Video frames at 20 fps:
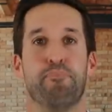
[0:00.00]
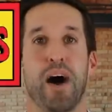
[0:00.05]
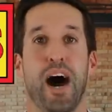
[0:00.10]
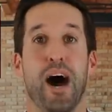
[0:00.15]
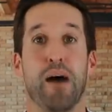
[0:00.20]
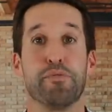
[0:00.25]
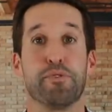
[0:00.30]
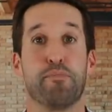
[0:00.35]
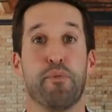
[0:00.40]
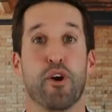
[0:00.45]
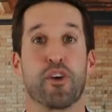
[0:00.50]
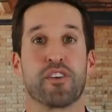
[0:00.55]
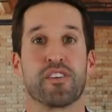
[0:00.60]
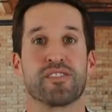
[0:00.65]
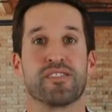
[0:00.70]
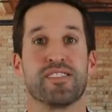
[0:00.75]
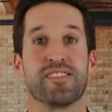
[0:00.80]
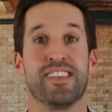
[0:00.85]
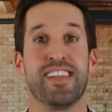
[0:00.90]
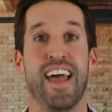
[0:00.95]
Bob's
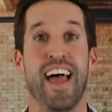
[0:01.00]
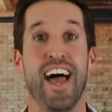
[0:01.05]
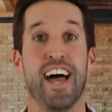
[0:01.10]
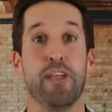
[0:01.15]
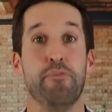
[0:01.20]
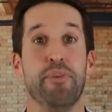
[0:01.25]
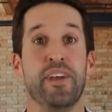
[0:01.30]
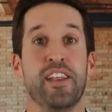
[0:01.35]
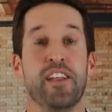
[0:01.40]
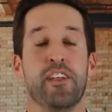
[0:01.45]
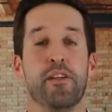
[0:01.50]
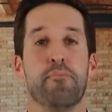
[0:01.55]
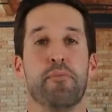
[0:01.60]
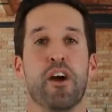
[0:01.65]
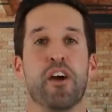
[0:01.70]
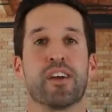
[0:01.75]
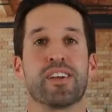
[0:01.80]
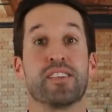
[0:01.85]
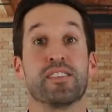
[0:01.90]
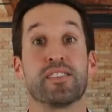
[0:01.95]
Burgers is an animated
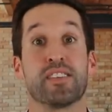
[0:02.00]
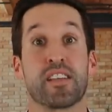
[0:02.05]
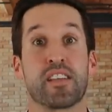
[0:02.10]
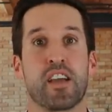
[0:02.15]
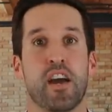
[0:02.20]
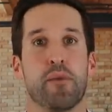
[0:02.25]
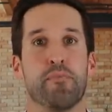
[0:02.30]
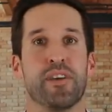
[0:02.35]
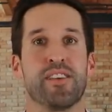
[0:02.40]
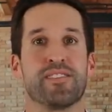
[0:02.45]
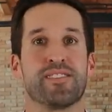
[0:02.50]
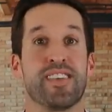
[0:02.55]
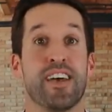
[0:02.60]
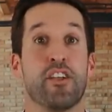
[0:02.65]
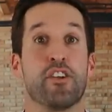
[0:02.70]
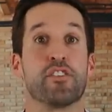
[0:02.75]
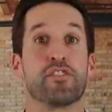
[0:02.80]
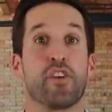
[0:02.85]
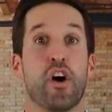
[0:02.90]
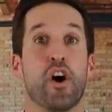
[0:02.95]
American sitcom that
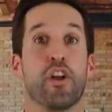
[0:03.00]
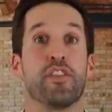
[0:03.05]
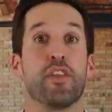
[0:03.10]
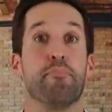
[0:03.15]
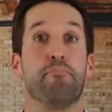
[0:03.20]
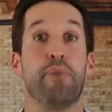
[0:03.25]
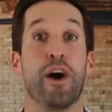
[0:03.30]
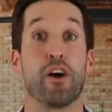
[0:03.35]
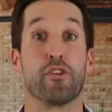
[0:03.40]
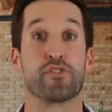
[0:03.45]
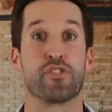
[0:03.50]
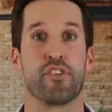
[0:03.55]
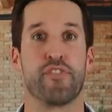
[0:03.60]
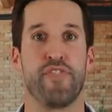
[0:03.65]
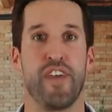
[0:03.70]
centers on the Belcher